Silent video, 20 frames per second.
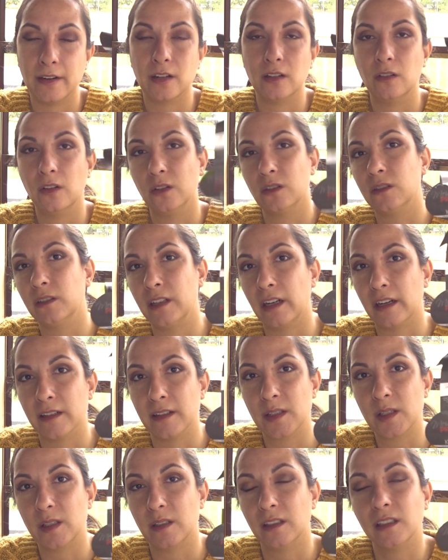our local
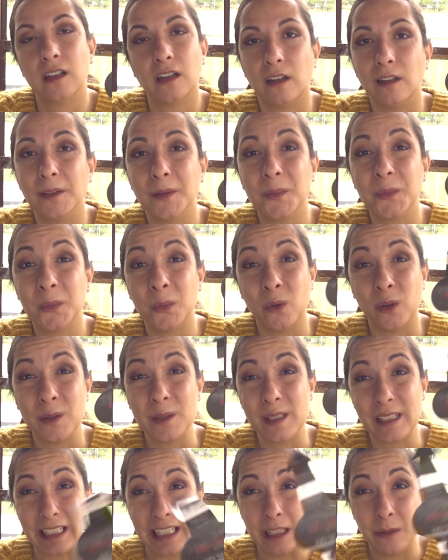yarn store called
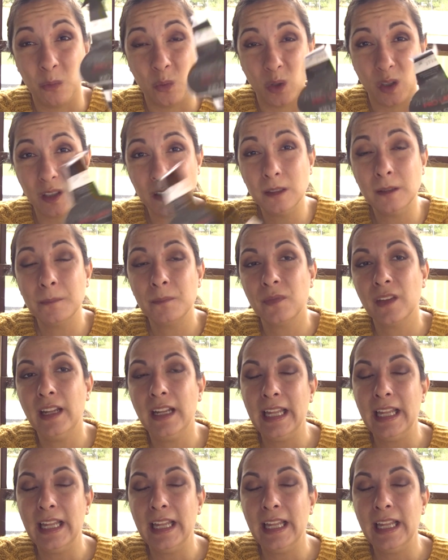Wolseley Wool.